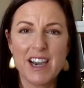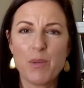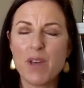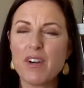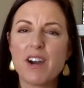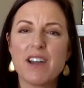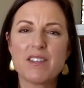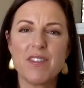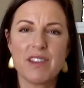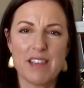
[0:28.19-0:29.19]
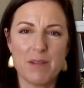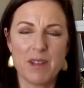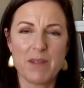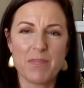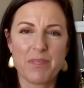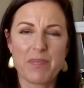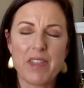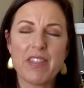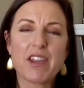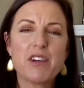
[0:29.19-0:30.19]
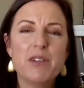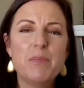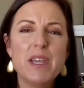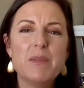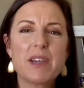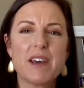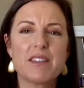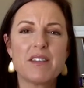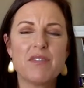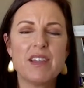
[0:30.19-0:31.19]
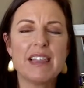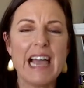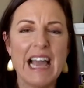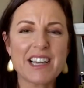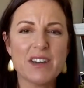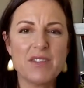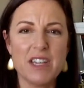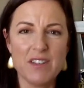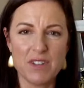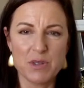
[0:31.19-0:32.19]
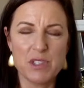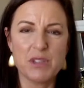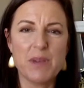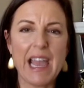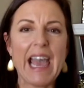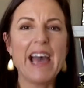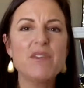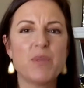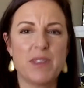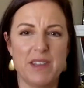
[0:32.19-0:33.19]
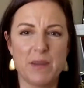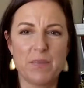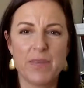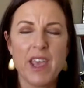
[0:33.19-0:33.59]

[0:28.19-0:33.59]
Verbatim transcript: We have all kinds of things happening that could be because of the lack of influence you may have with them.